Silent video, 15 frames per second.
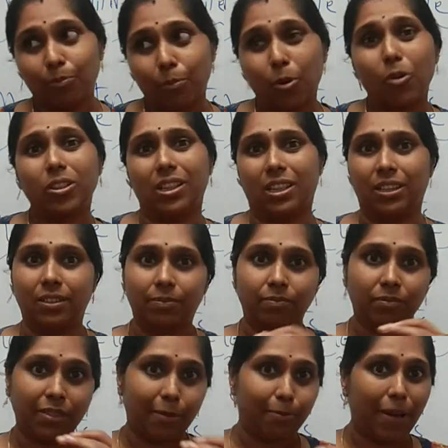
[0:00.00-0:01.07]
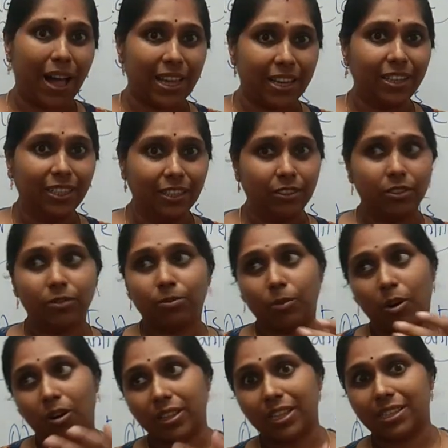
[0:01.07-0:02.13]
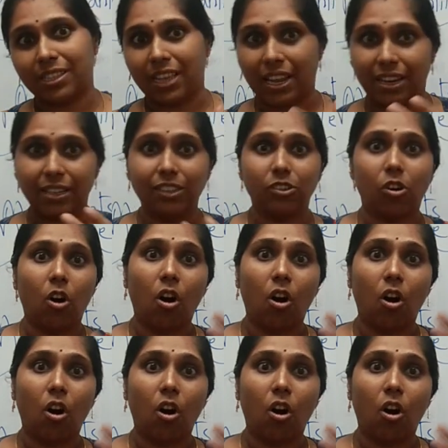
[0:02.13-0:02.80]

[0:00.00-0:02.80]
both the buyer or the seller